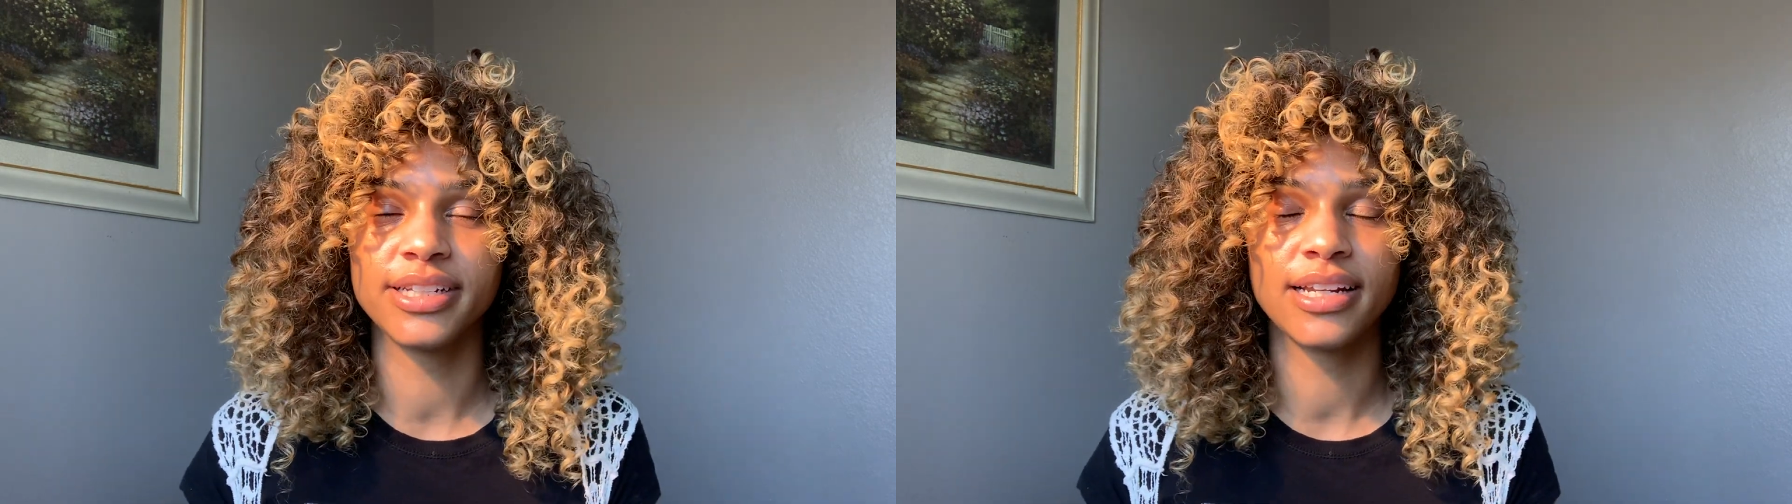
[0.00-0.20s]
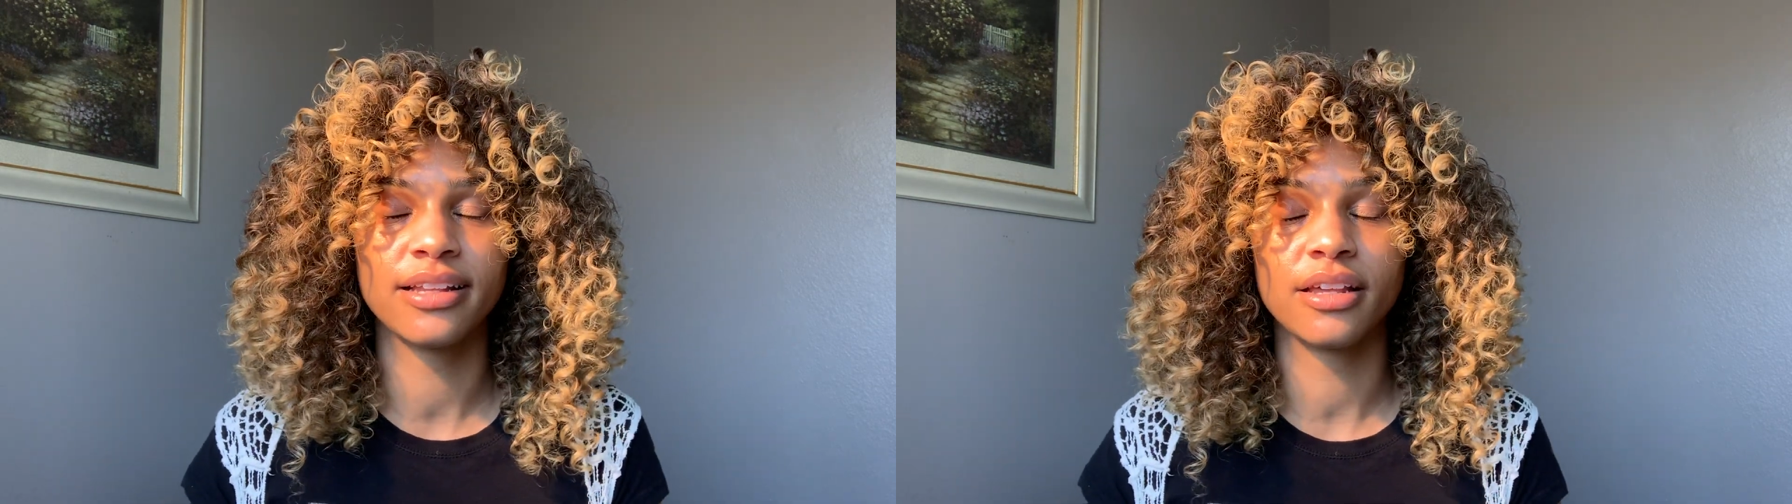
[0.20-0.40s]

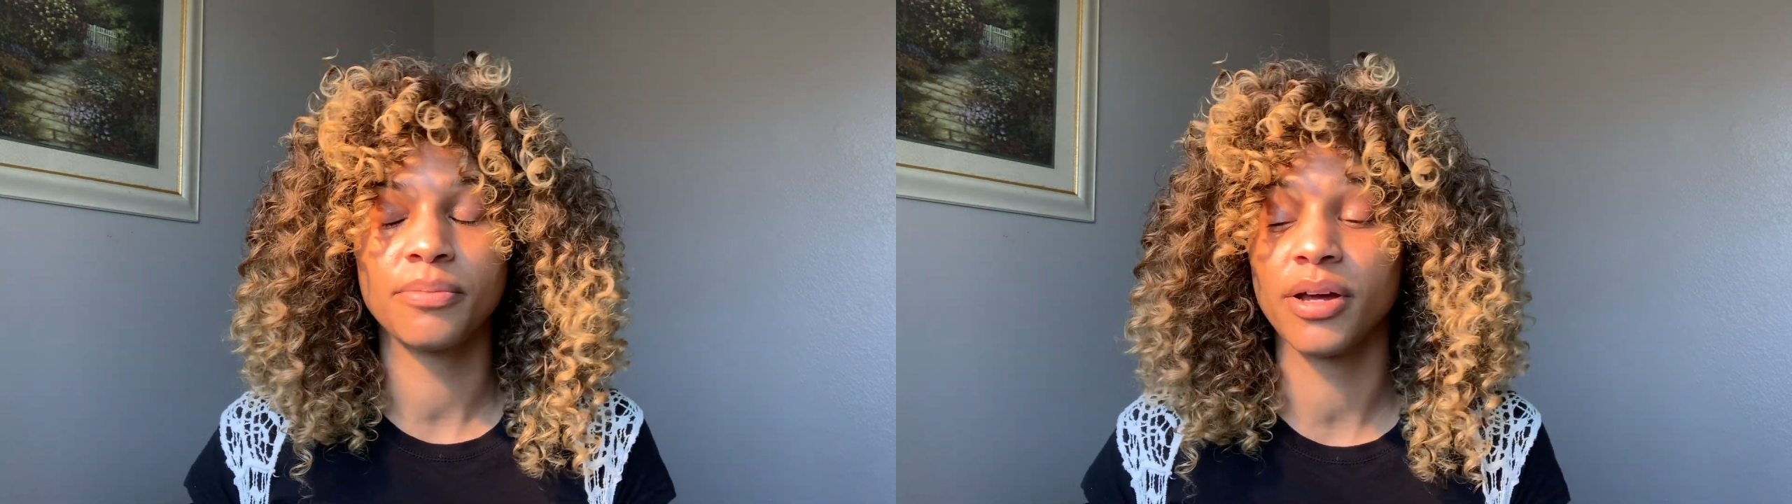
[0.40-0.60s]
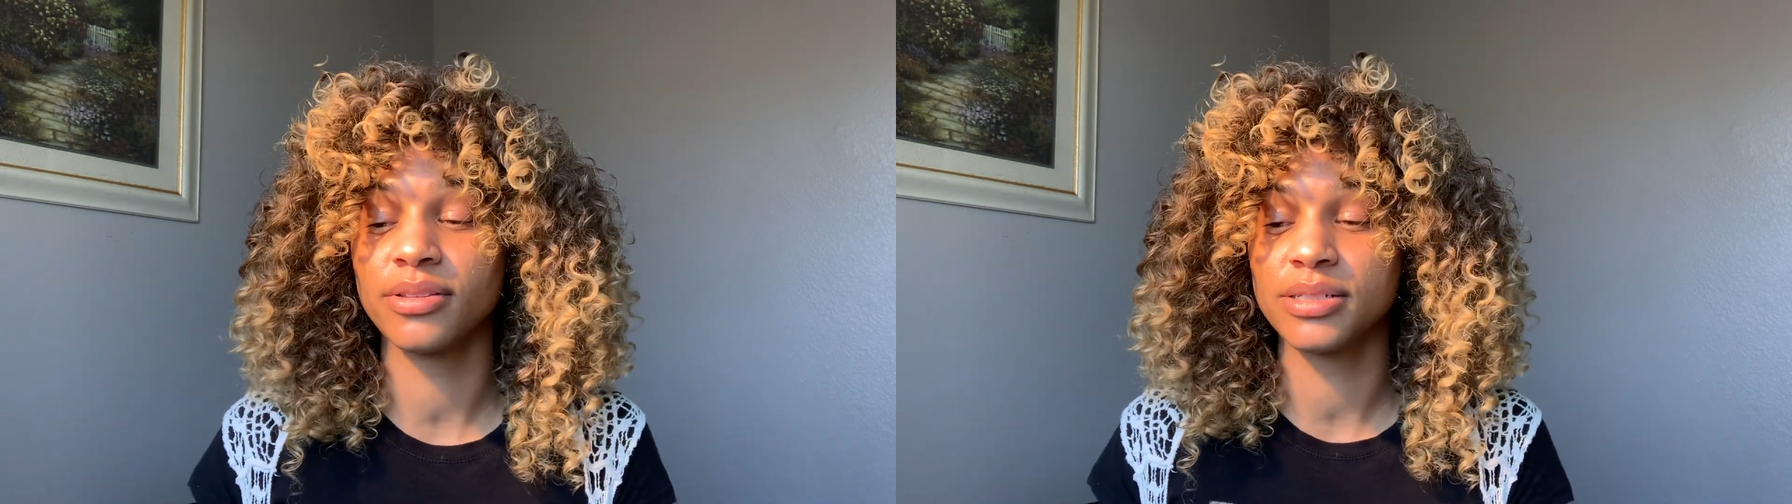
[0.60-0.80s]
and I thought
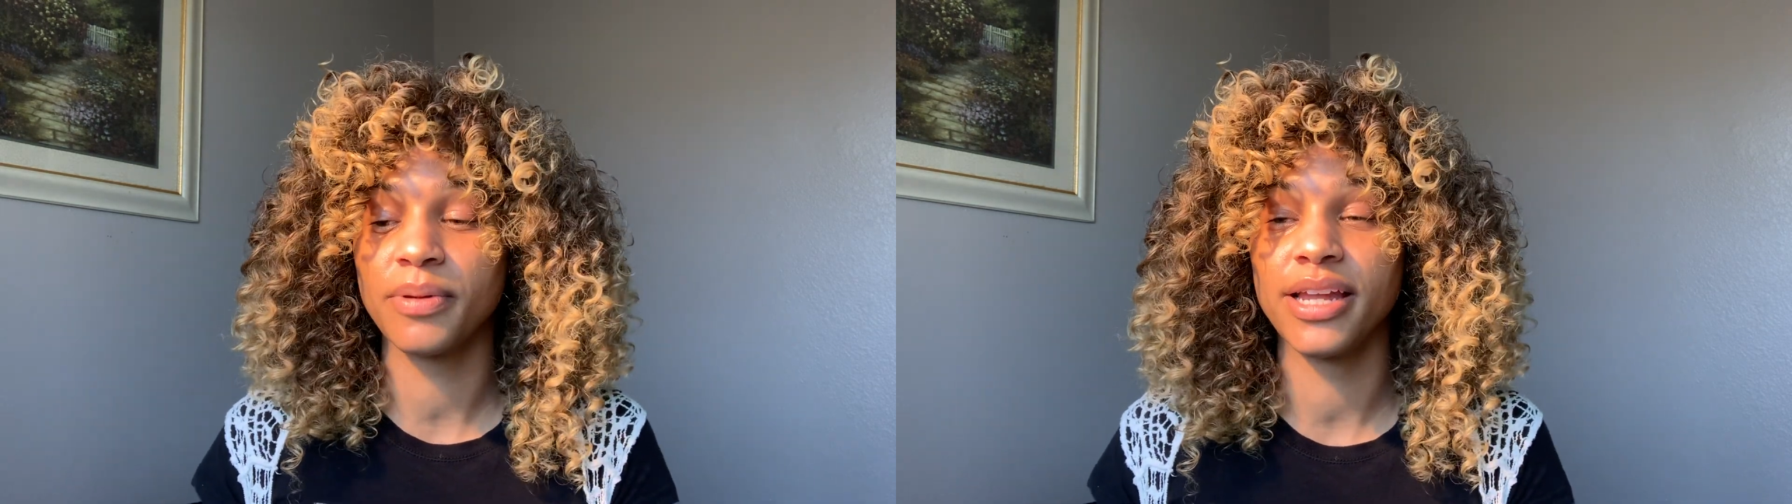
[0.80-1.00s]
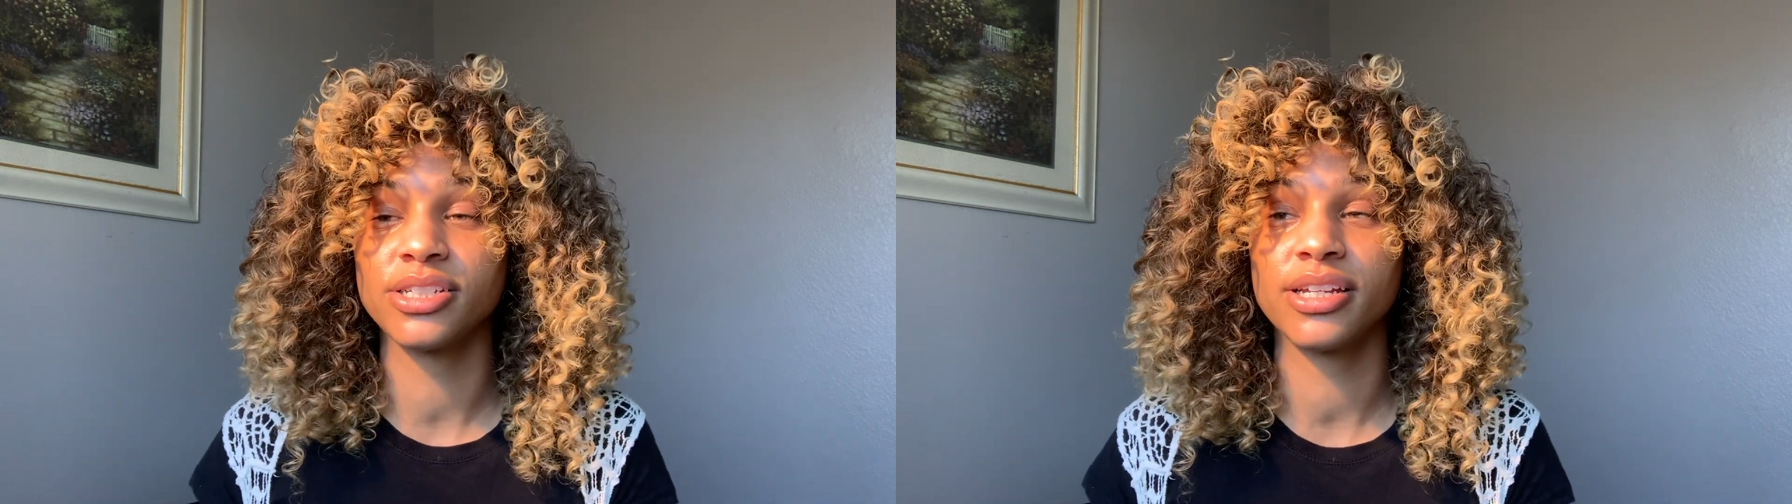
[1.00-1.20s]
about this
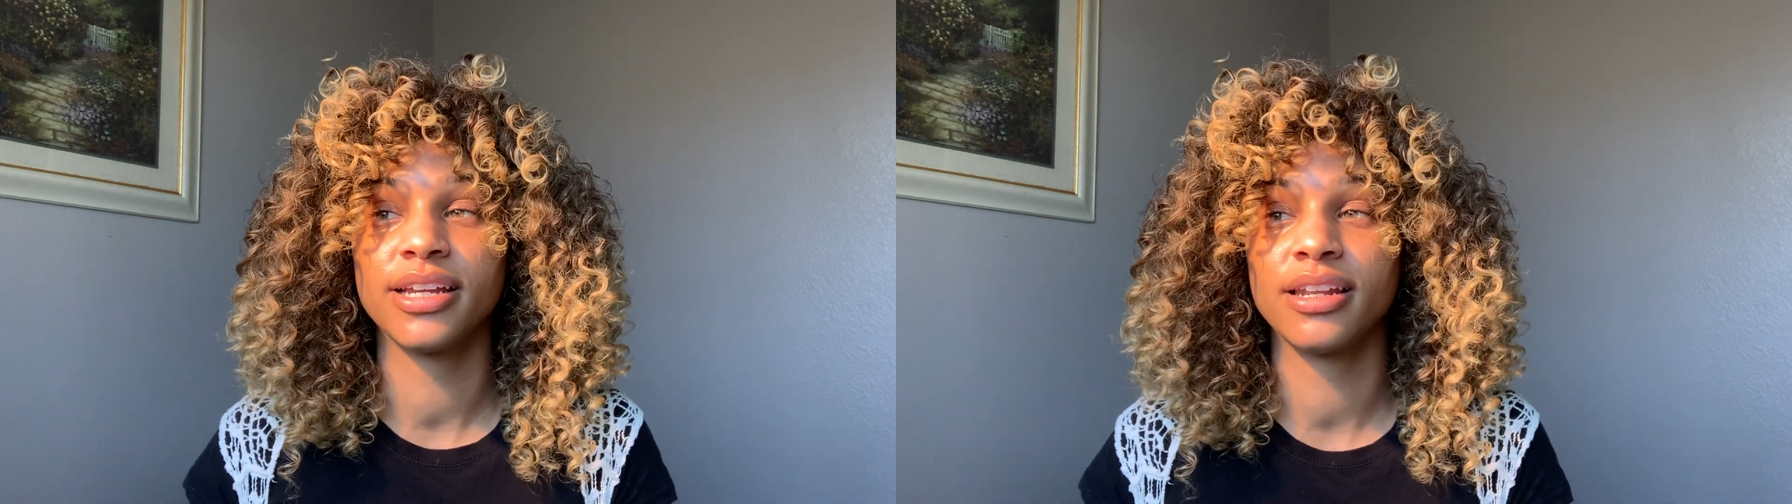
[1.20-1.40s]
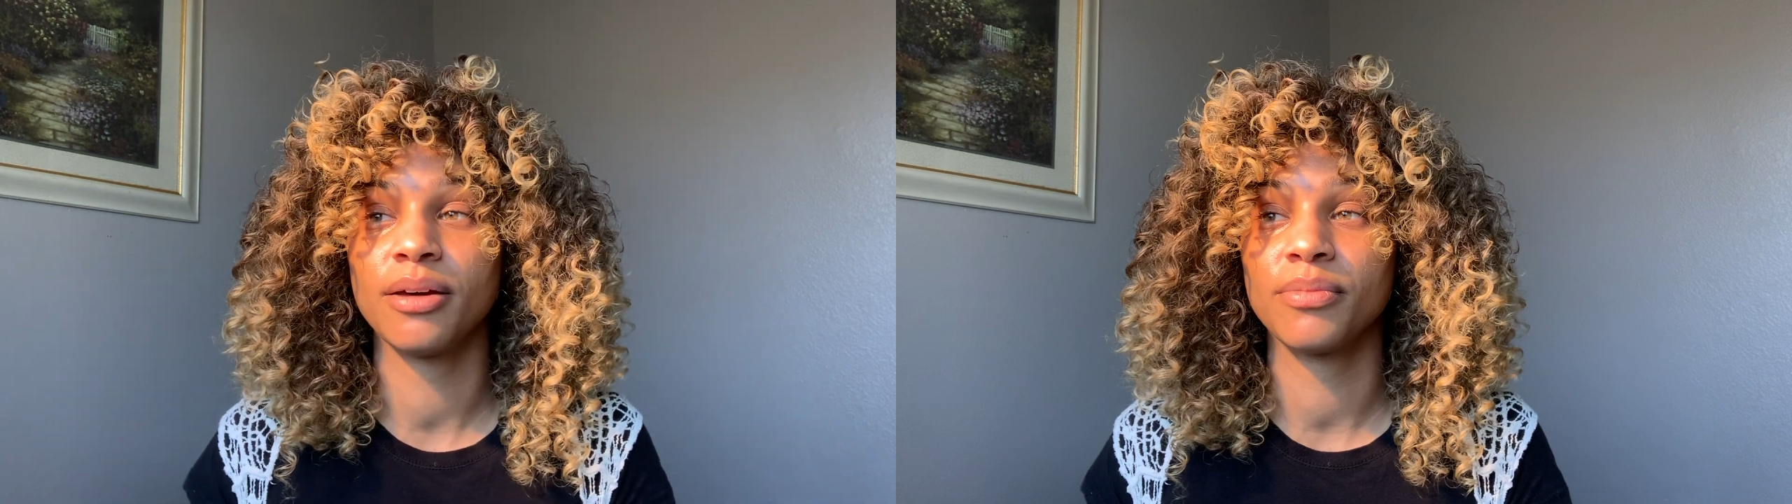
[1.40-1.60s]
patient,
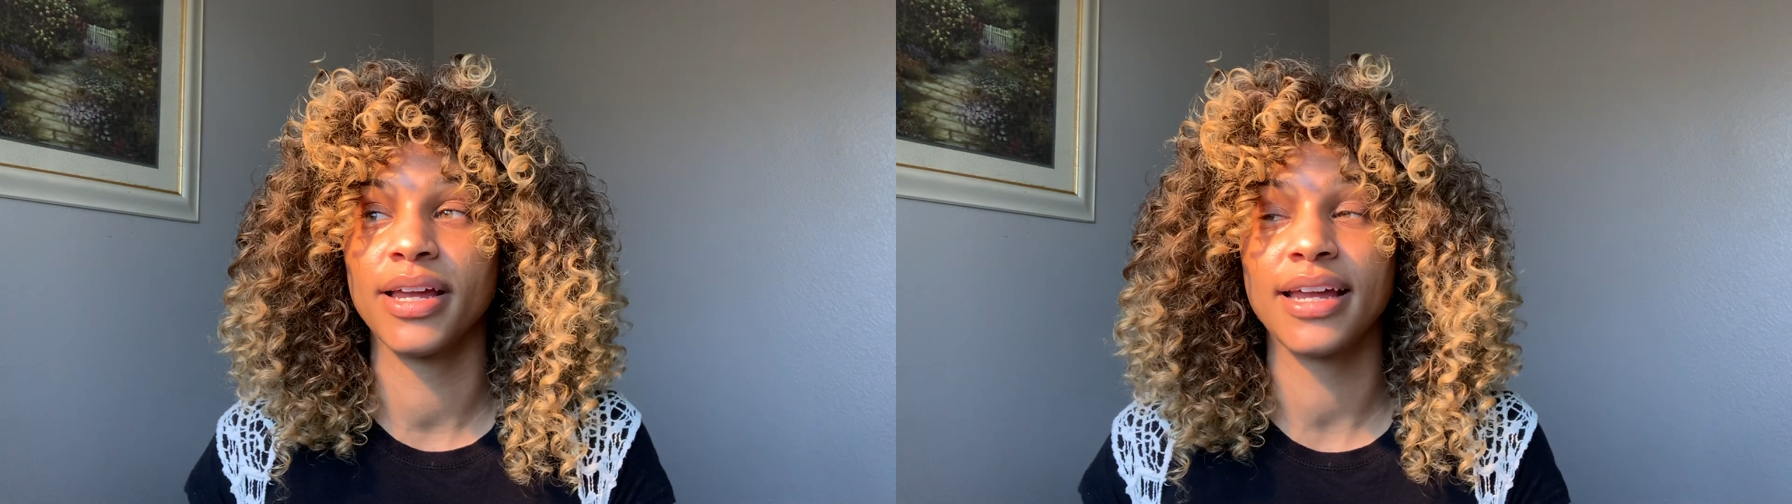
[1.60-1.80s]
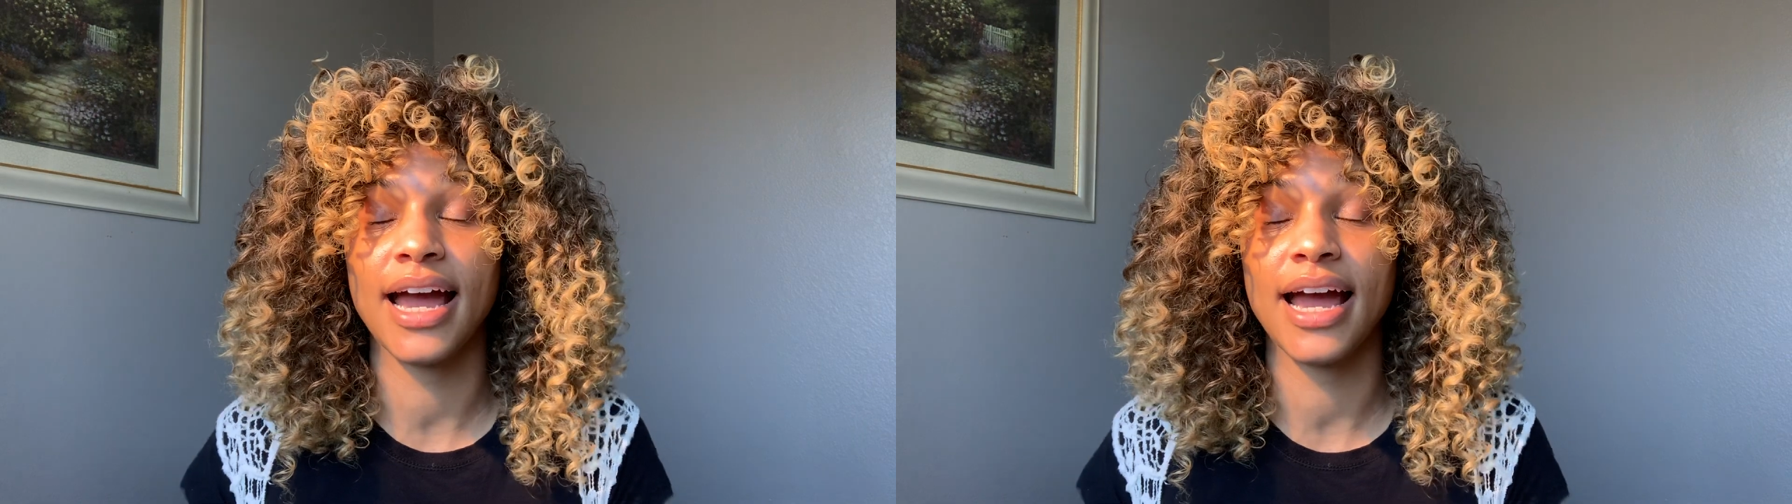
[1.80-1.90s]
and I'm like,